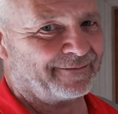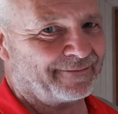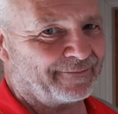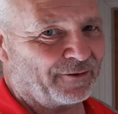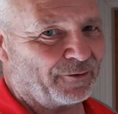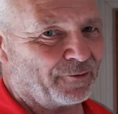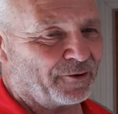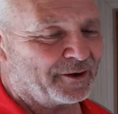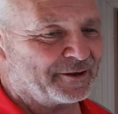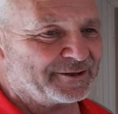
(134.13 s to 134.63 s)

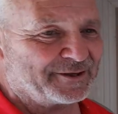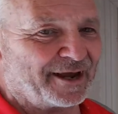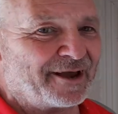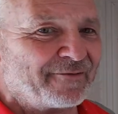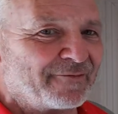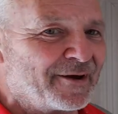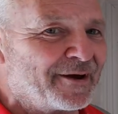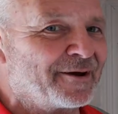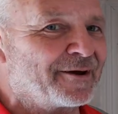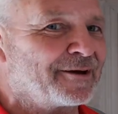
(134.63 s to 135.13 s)
We want to
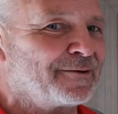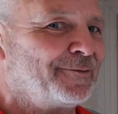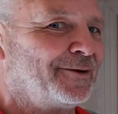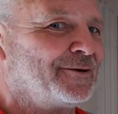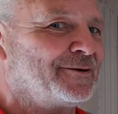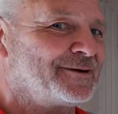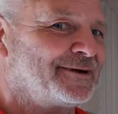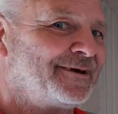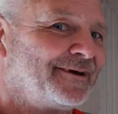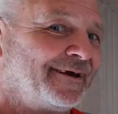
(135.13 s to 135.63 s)
save our
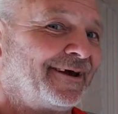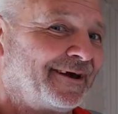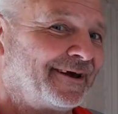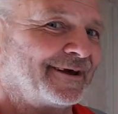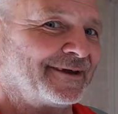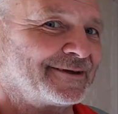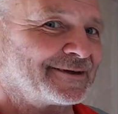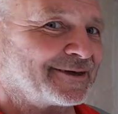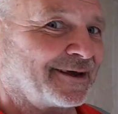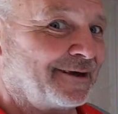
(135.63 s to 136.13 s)
community
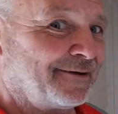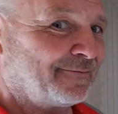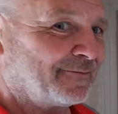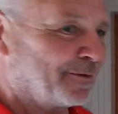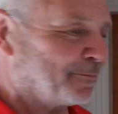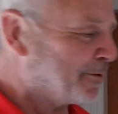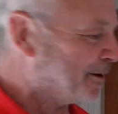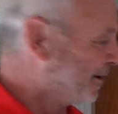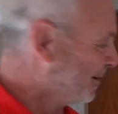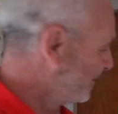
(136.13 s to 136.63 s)
and save the
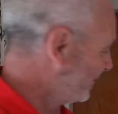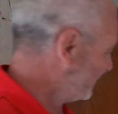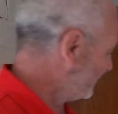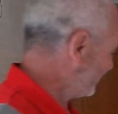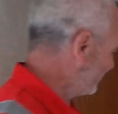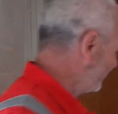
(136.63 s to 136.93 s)
planet.